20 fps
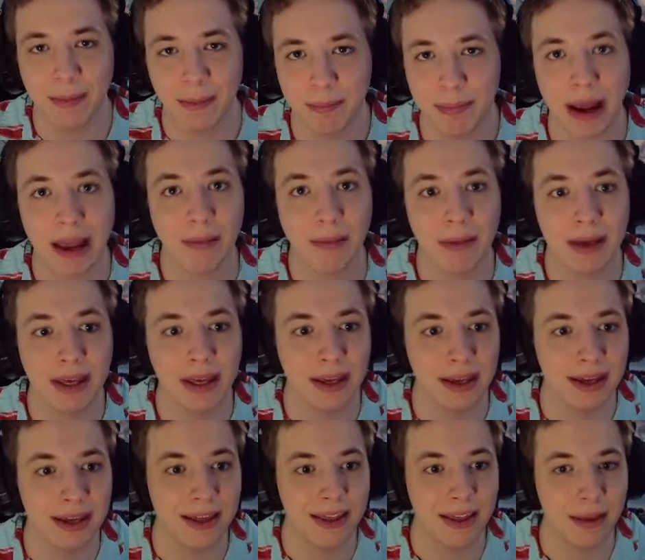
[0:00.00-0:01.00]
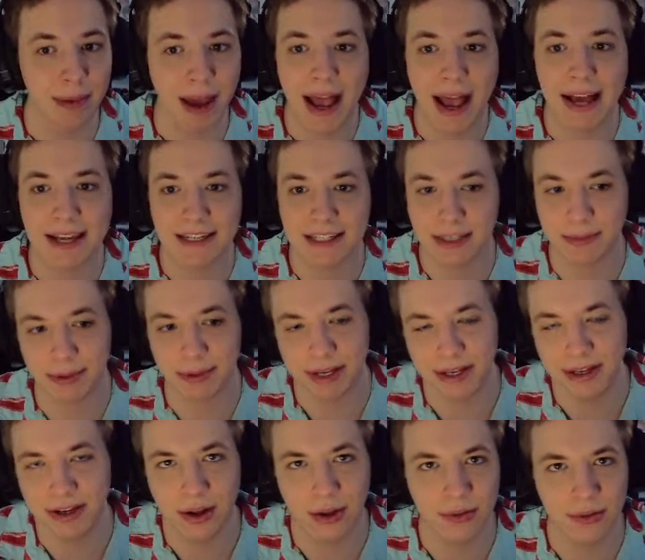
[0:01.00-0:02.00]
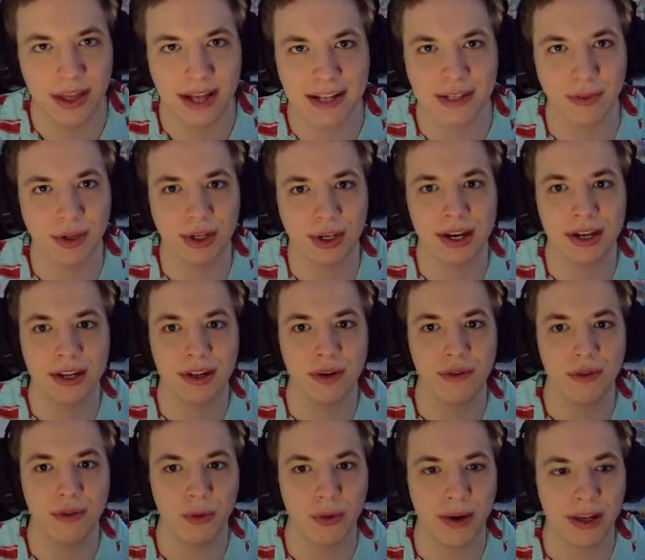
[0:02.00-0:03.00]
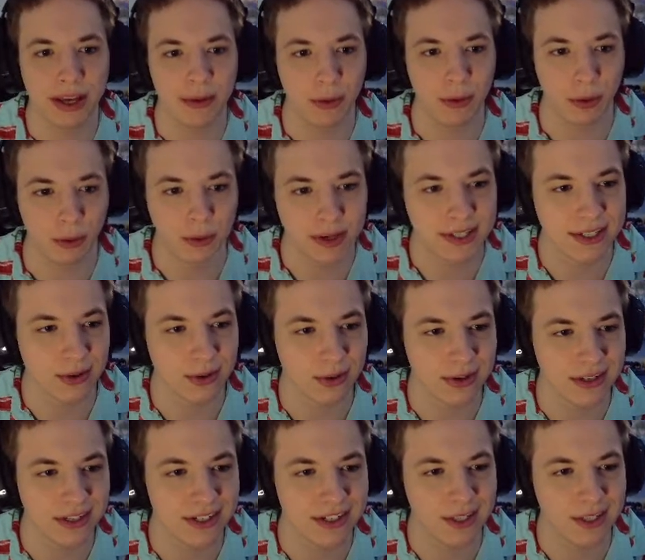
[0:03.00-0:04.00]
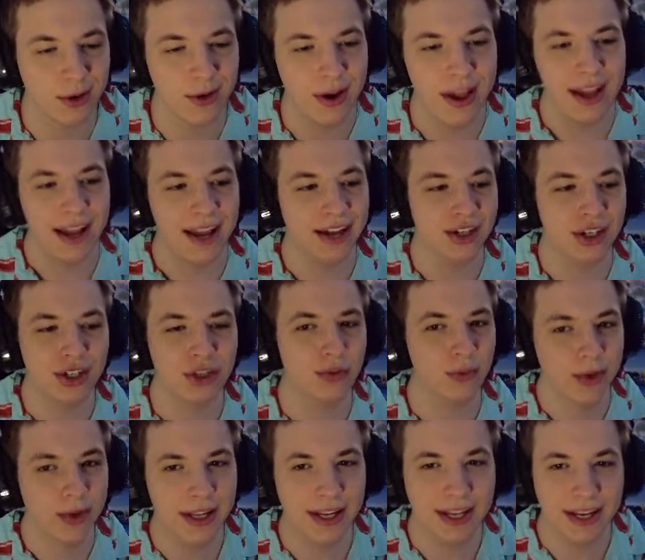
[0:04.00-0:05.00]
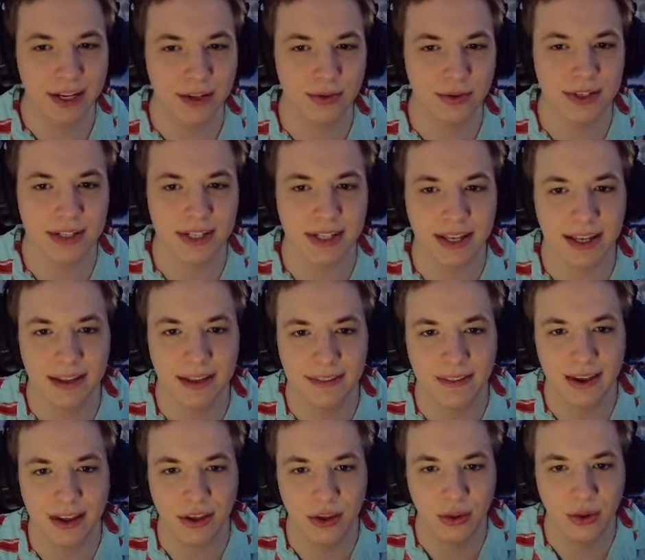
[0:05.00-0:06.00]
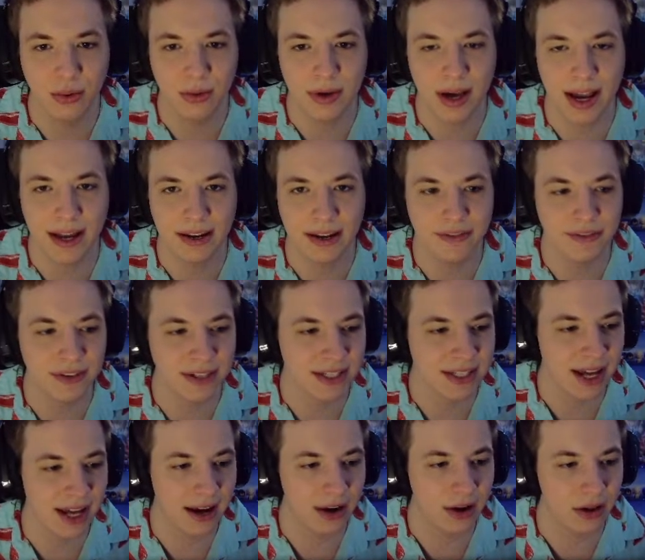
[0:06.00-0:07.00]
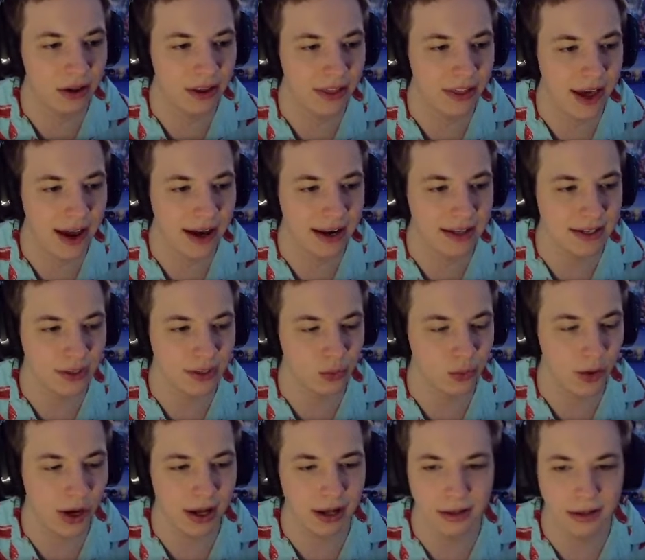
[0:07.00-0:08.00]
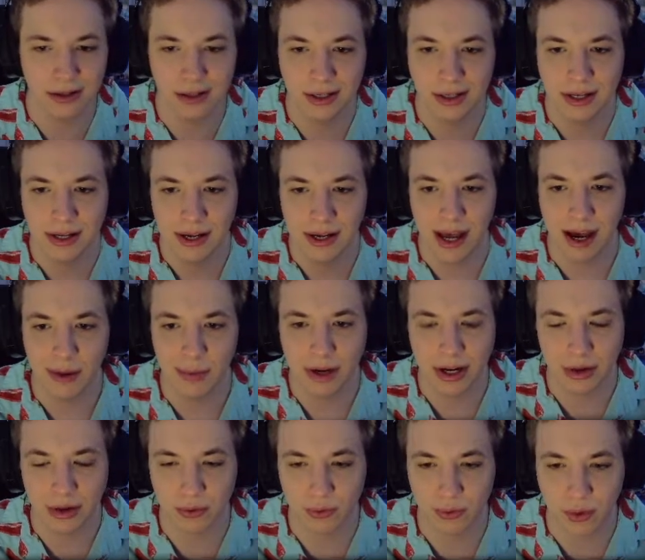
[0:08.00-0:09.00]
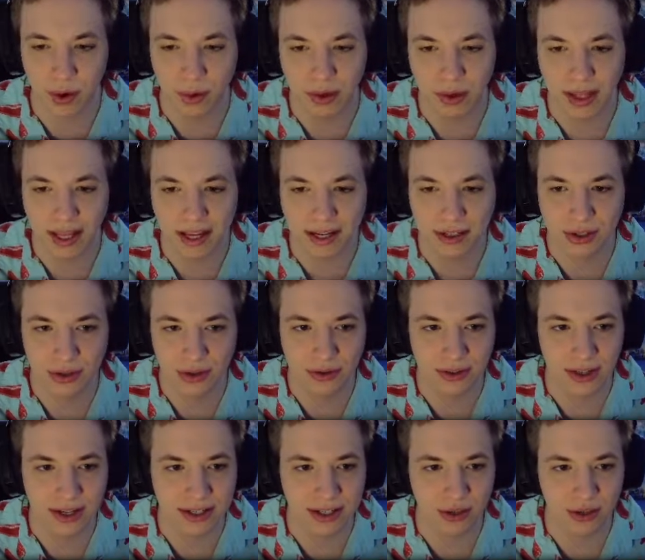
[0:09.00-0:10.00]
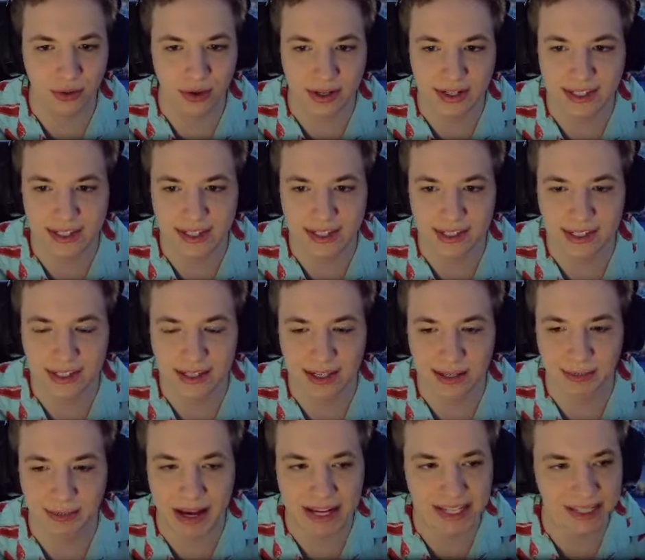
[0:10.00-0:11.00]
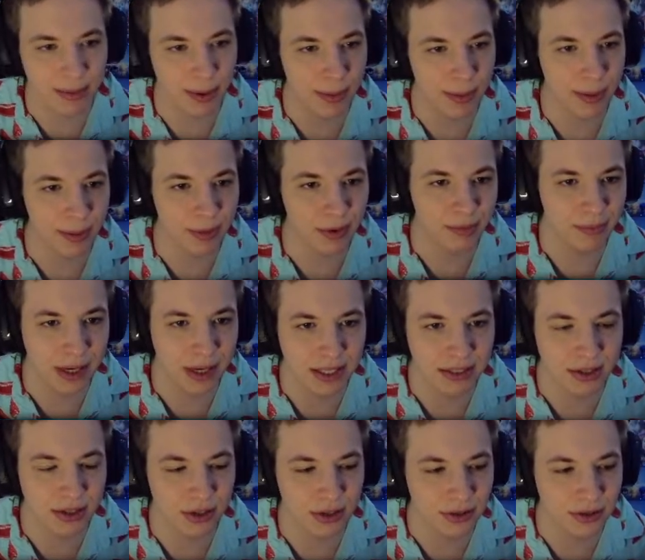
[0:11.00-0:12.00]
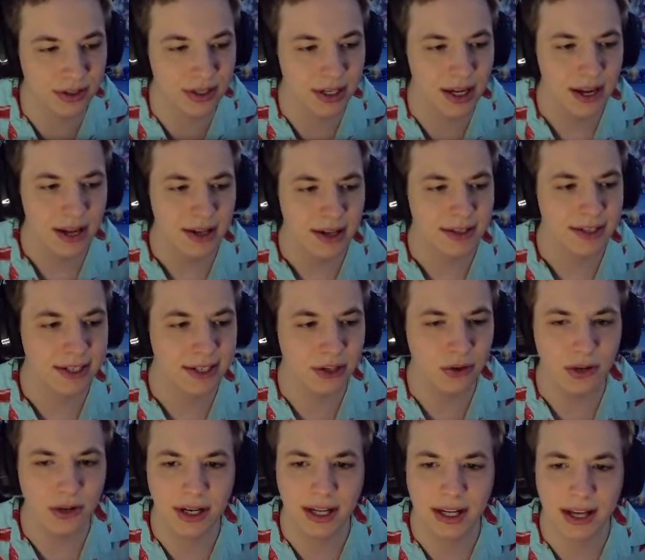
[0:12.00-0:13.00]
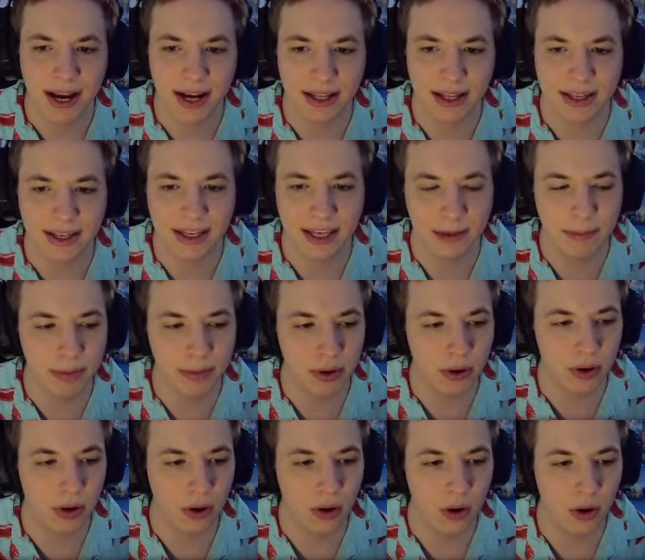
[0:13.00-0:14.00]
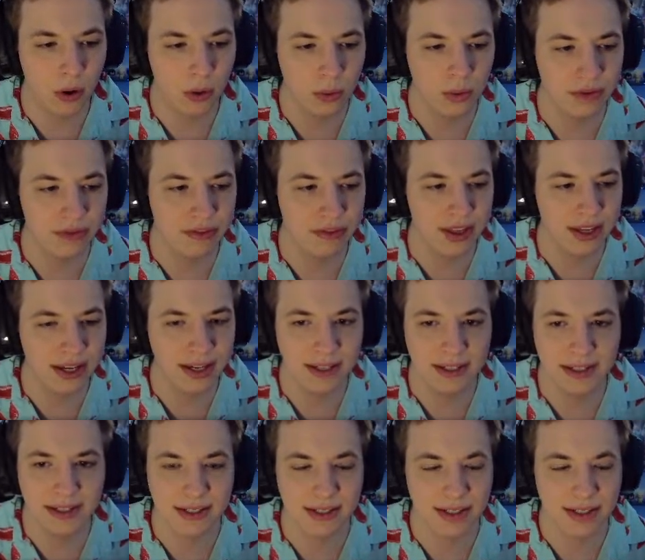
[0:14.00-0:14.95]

bite me in the past, but, you know, that's what you got to do if you want to get more resources. So it's just really interesting that you kind of decide all of that as well. Um, we got a road lantern that decreases the maximum number of monsters. Still gonna kind of keep hold of these,